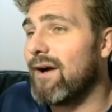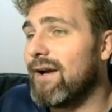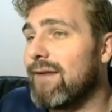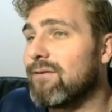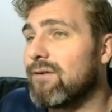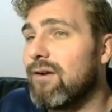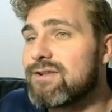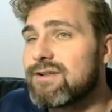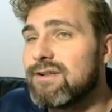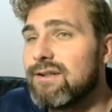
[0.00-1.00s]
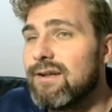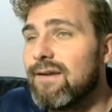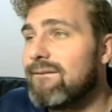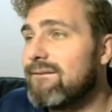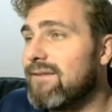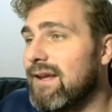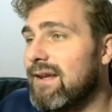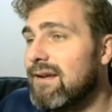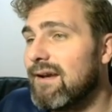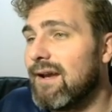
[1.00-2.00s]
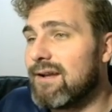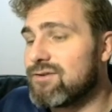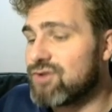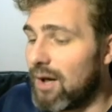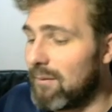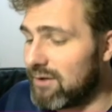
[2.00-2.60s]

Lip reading: have lost the enchantment.